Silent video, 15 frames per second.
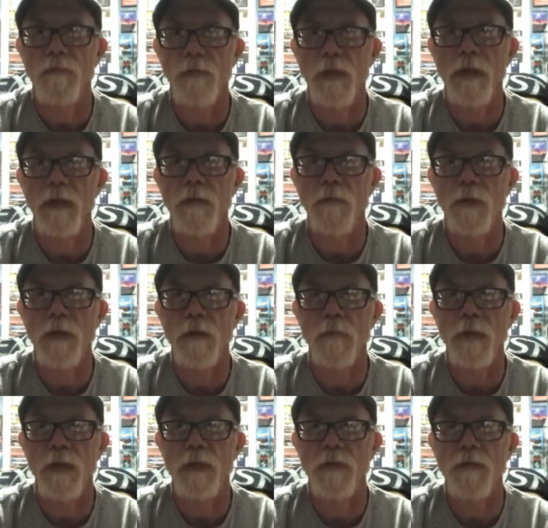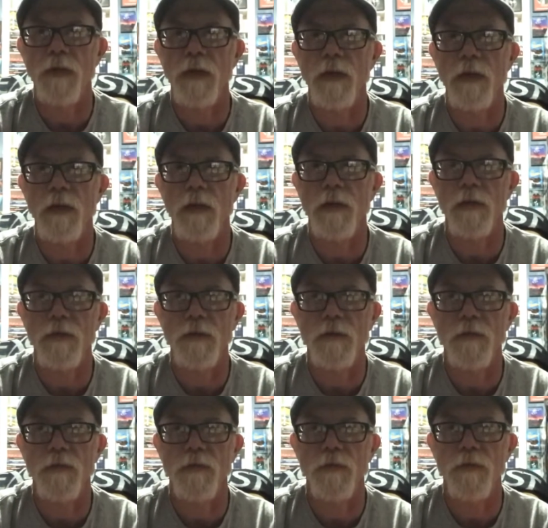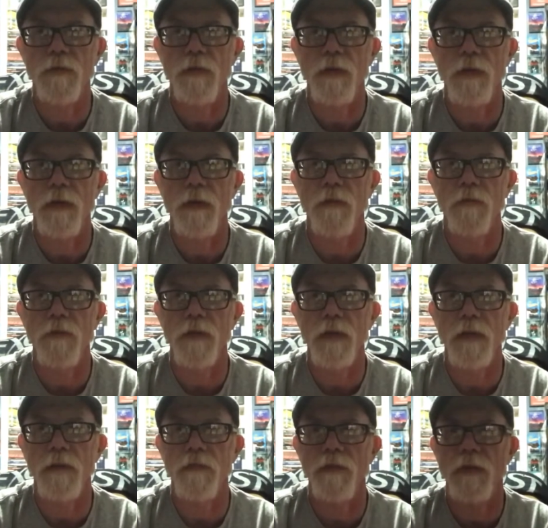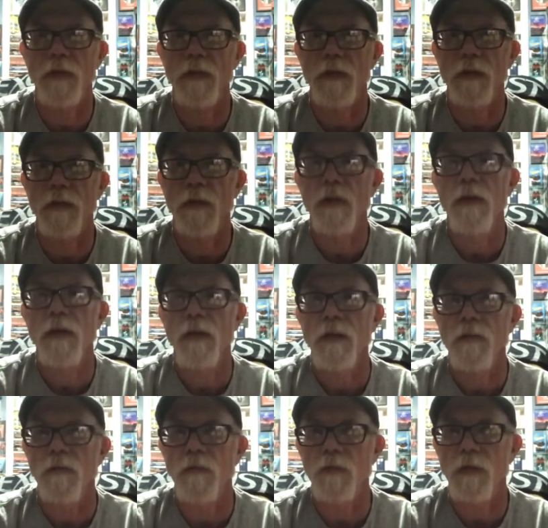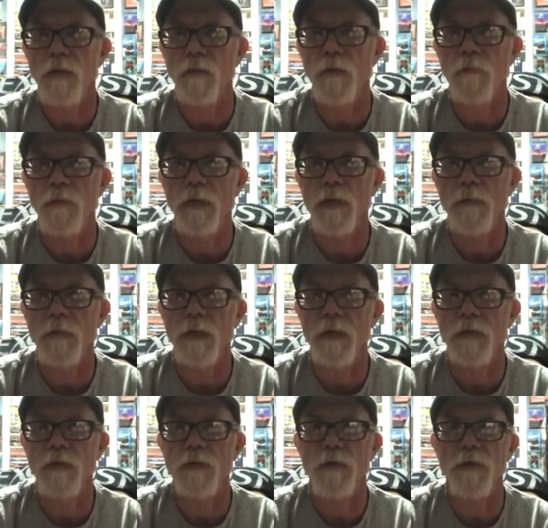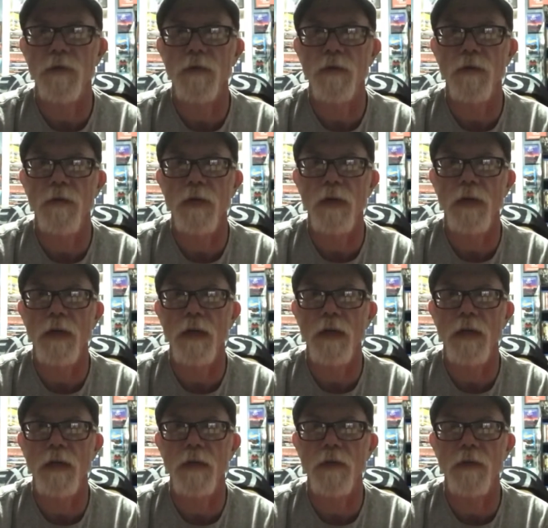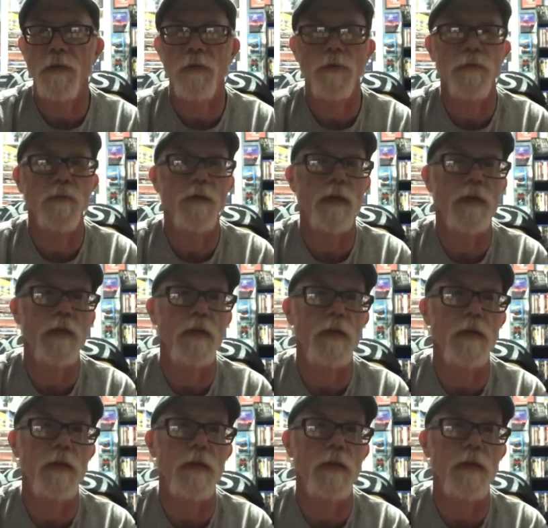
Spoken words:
He did win the Best Directing Oscar for Unforgiven, and of course that won Best Picture in '92, and